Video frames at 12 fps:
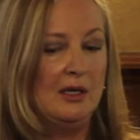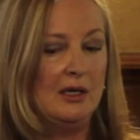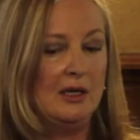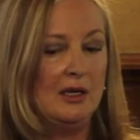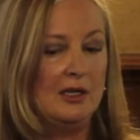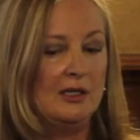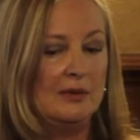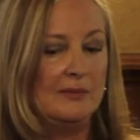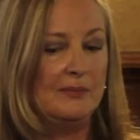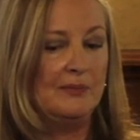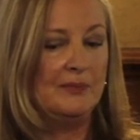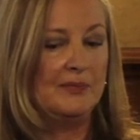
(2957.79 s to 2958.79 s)
are
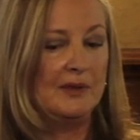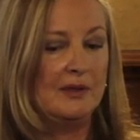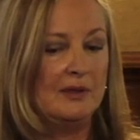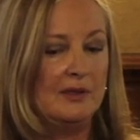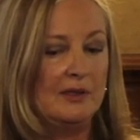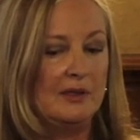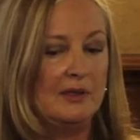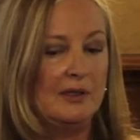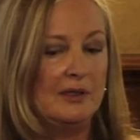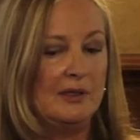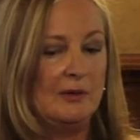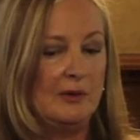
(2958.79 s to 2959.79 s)

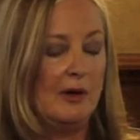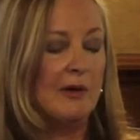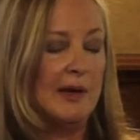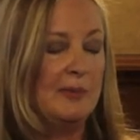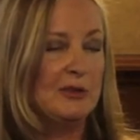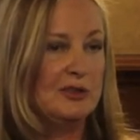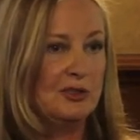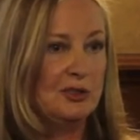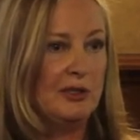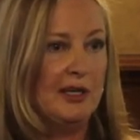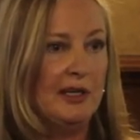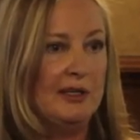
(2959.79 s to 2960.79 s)
able to
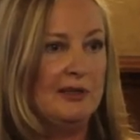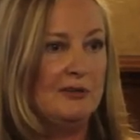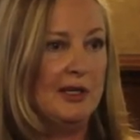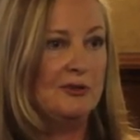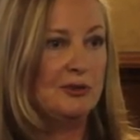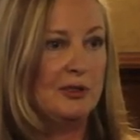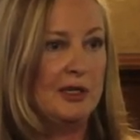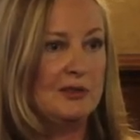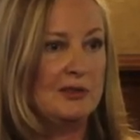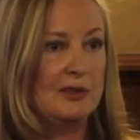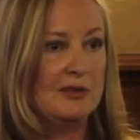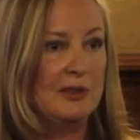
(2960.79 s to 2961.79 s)
train and
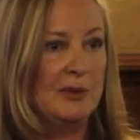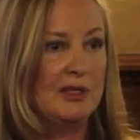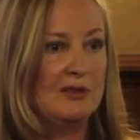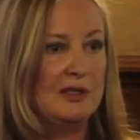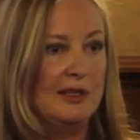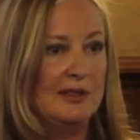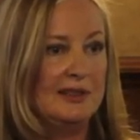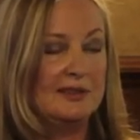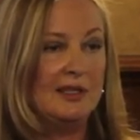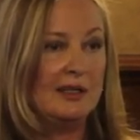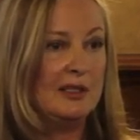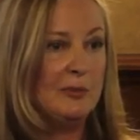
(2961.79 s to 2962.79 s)
trust to some extent.
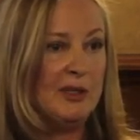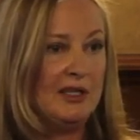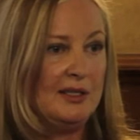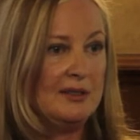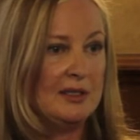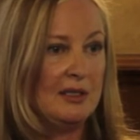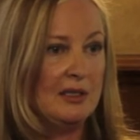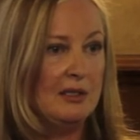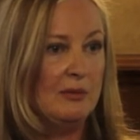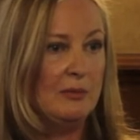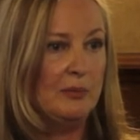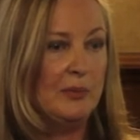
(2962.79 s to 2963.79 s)
It's not going to be easy,
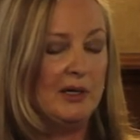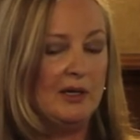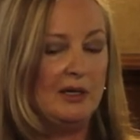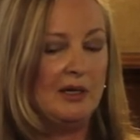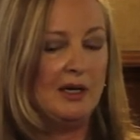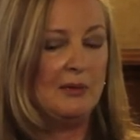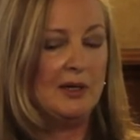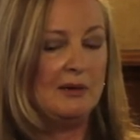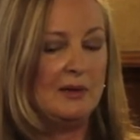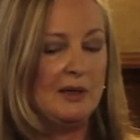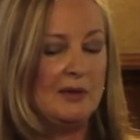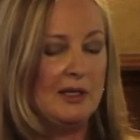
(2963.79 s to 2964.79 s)
but I
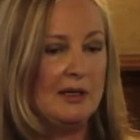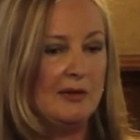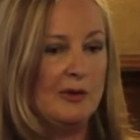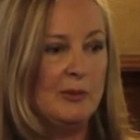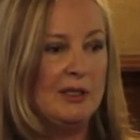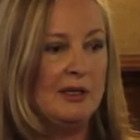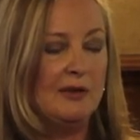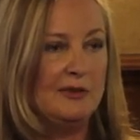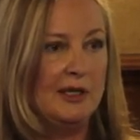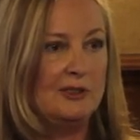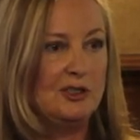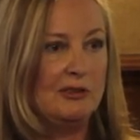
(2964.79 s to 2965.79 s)
think that the government
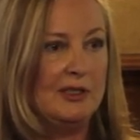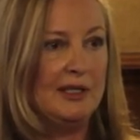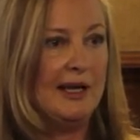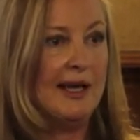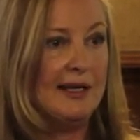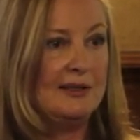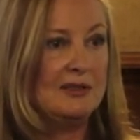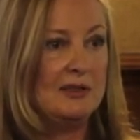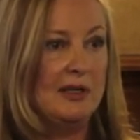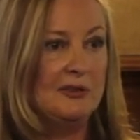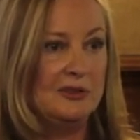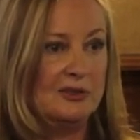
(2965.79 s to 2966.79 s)
of Nigeria has
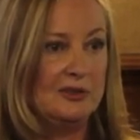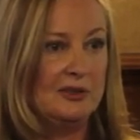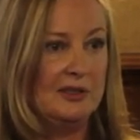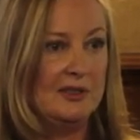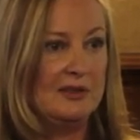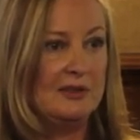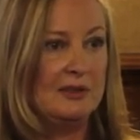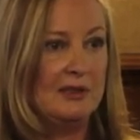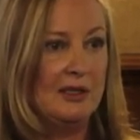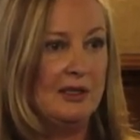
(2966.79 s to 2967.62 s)
understood this